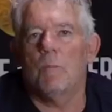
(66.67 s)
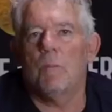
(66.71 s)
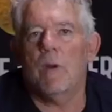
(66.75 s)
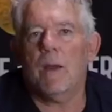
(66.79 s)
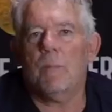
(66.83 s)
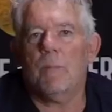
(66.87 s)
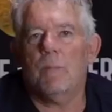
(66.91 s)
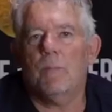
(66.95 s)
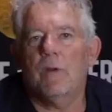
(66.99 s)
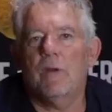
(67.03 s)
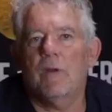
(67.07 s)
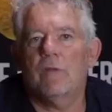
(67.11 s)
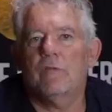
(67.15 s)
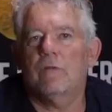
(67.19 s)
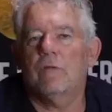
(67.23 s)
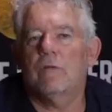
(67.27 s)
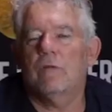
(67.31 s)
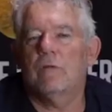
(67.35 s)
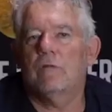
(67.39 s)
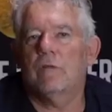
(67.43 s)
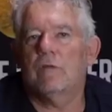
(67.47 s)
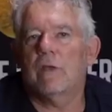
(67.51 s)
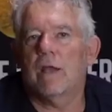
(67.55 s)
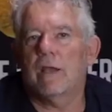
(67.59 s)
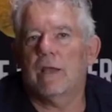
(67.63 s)

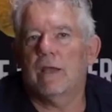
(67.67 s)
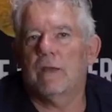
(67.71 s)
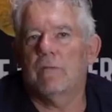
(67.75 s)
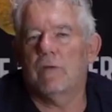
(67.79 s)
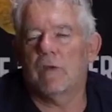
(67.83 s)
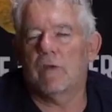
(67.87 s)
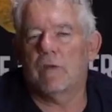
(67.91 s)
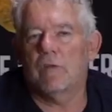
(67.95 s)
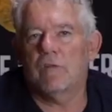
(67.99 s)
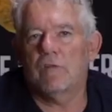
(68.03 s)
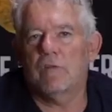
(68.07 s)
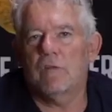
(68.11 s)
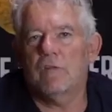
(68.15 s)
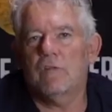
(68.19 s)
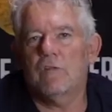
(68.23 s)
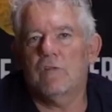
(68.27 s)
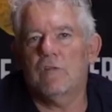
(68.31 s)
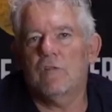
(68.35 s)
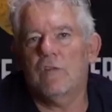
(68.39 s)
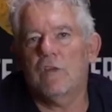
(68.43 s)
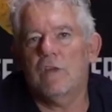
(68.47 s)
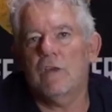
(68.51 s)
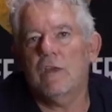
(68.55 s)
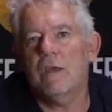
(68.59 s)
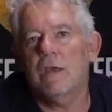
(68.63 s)
PUQpress is going to give you
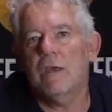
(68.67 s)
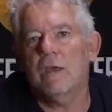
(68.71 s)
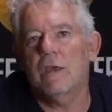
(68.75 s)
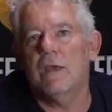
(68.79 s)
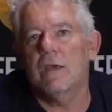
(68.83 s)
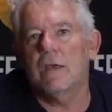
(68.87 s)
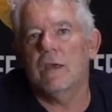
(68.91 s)
consistency.